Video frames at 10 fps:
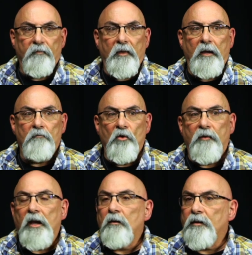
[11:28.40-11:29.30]
he'd
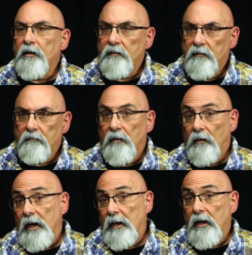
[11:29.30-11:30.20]
moved in with this
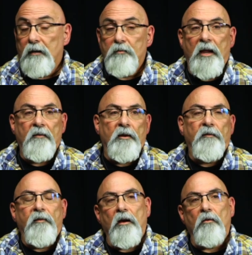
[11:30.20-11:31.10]
lady he'd been having an
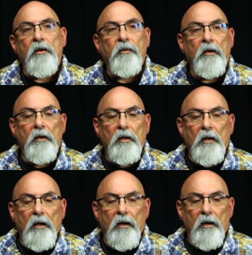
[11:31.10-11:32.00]
affair with,
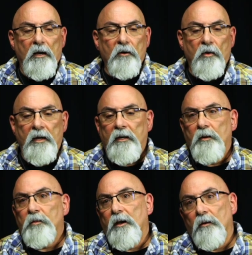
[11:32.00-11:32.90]
who ended
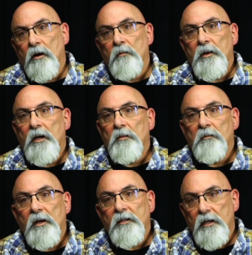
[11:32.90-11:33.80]
up later on becoming
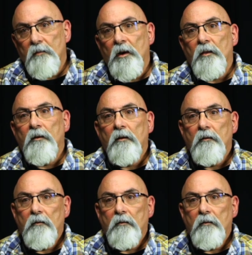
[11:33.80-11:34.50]
my stepmother.